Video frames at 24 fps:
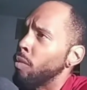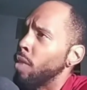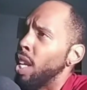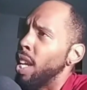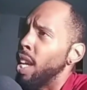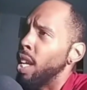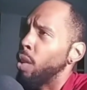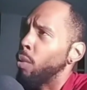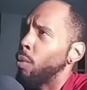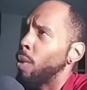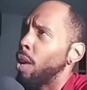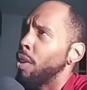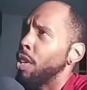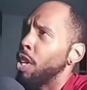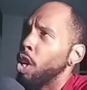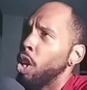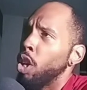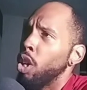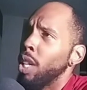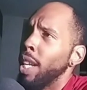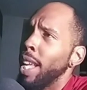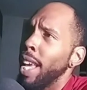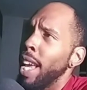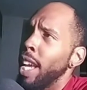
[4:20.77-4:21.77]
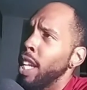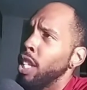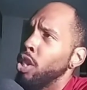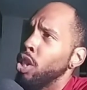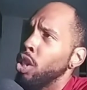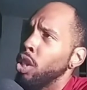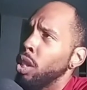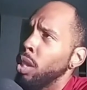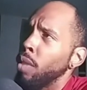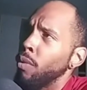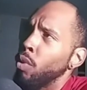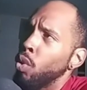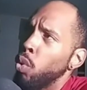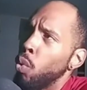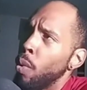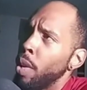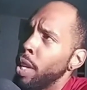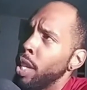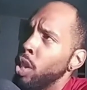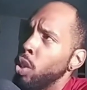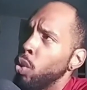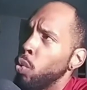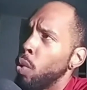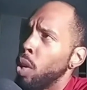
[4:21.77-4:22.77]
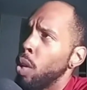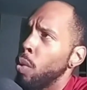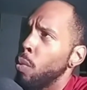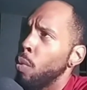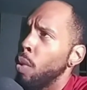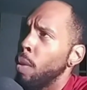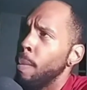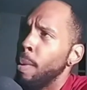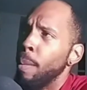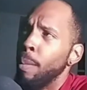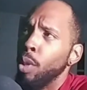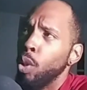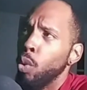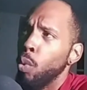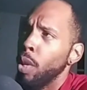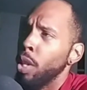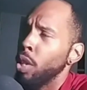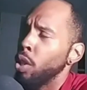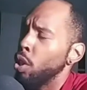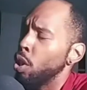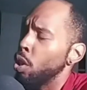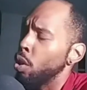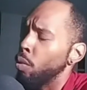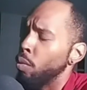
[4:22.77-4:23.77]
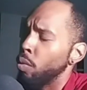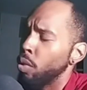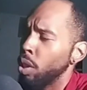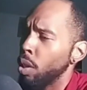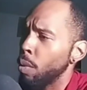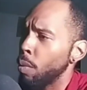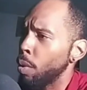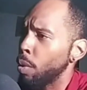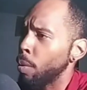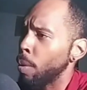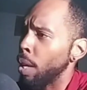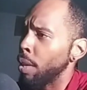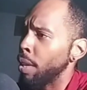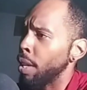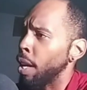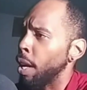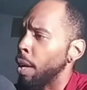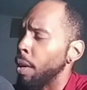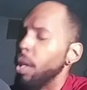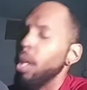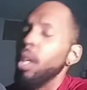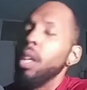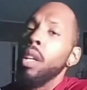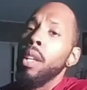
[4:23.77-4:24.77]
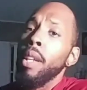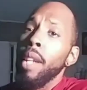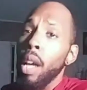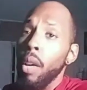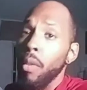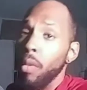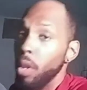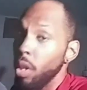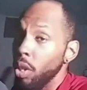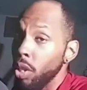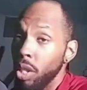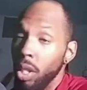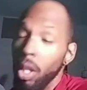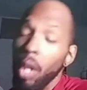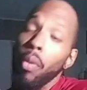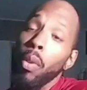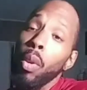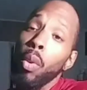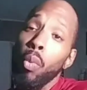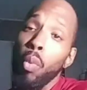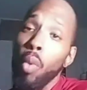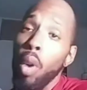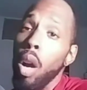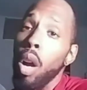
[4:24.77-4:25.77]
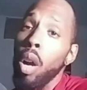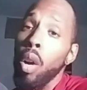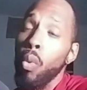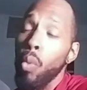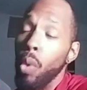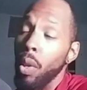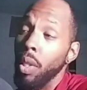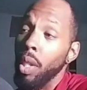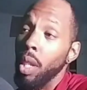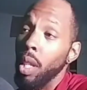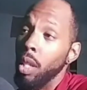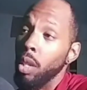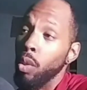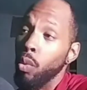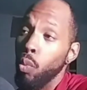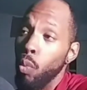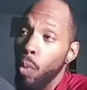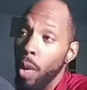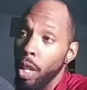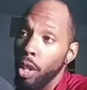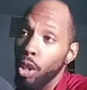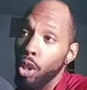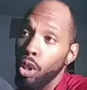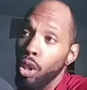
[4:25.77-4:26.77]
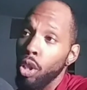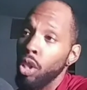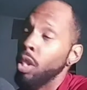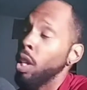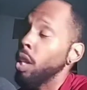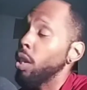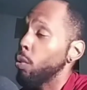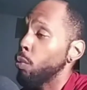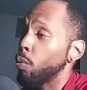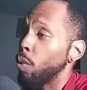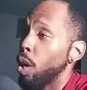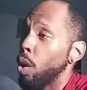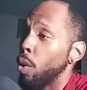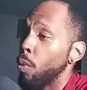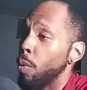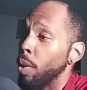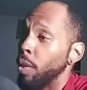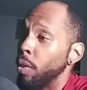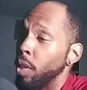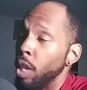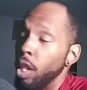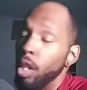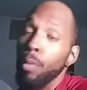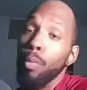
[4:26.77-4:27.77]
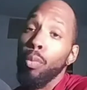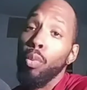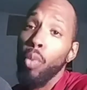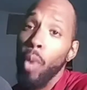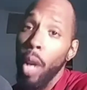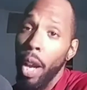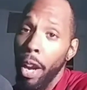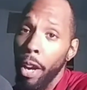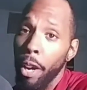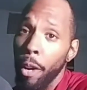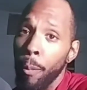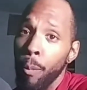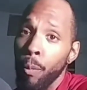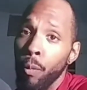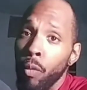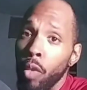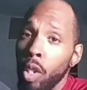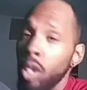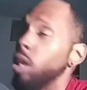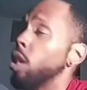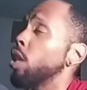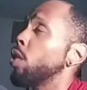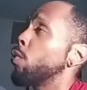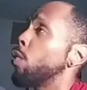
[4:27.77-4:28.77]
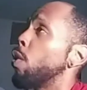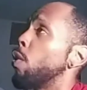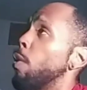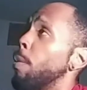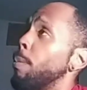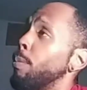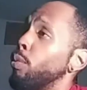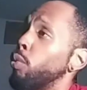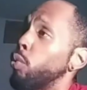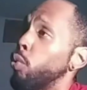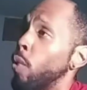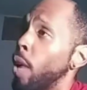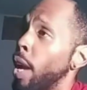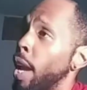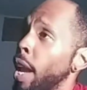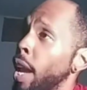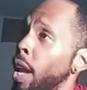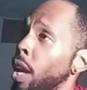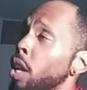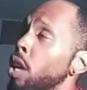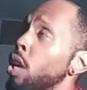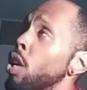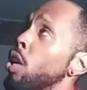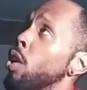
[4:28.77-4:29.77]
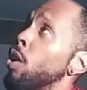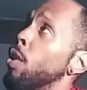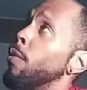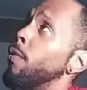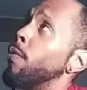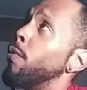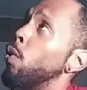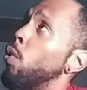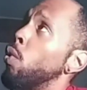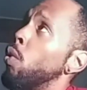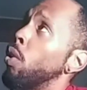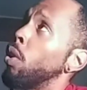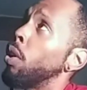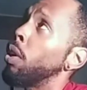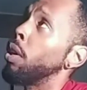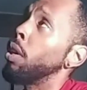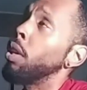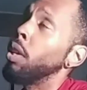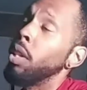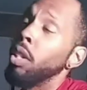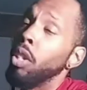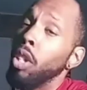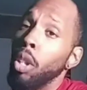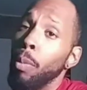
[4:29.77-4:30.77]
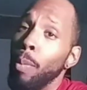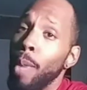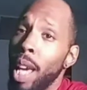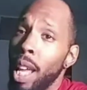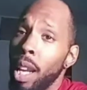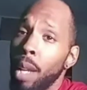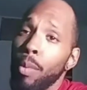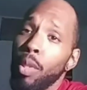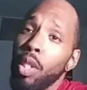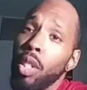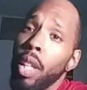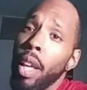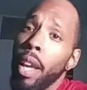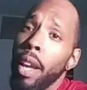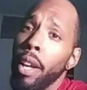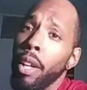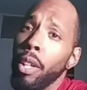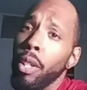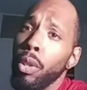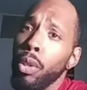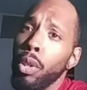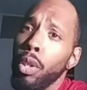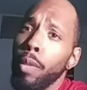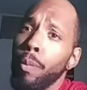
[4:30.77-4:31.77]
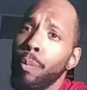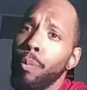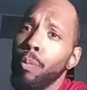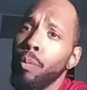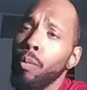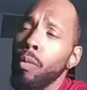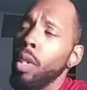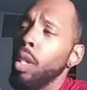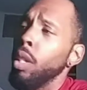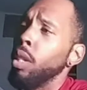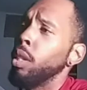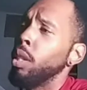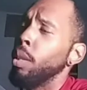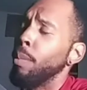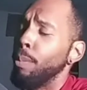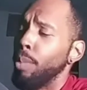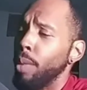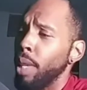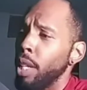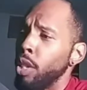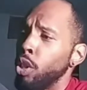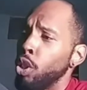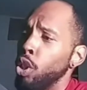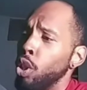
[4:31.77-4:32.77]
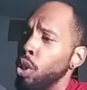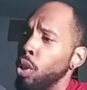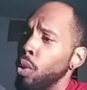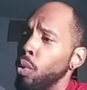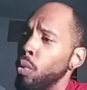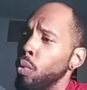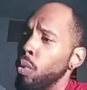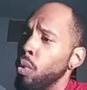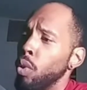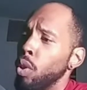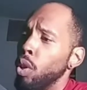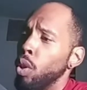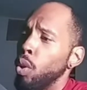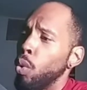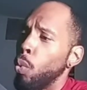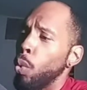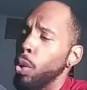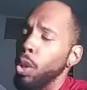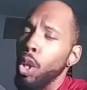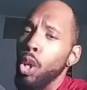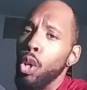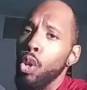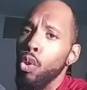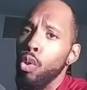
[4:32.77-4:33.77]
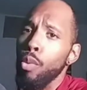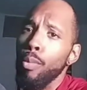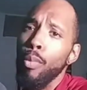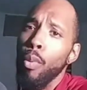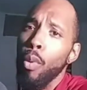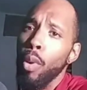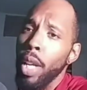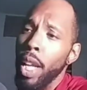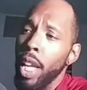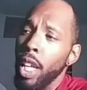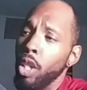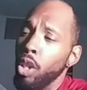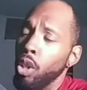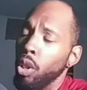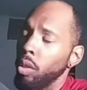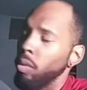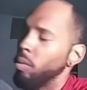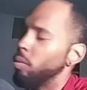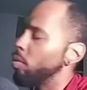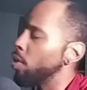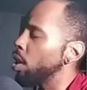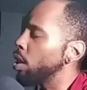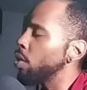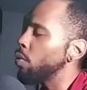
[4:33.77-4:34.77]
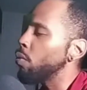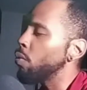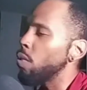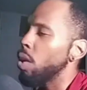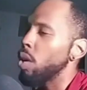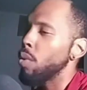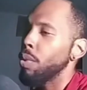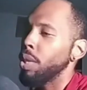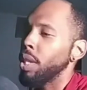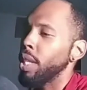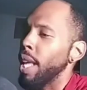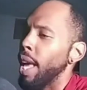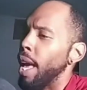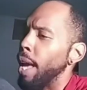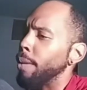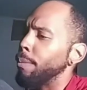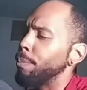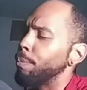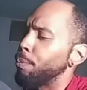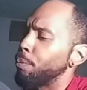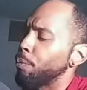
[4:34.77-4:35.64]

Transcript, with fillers: at around the early ages of 20, 21, maybe 22, somewhere around there. Now, there's nothing wrong with this wish. There's nothing wrong with this prayer. There's nothing wrong with praying for the man upstairs to bless you with a newborn angel. Nothing wrong with that.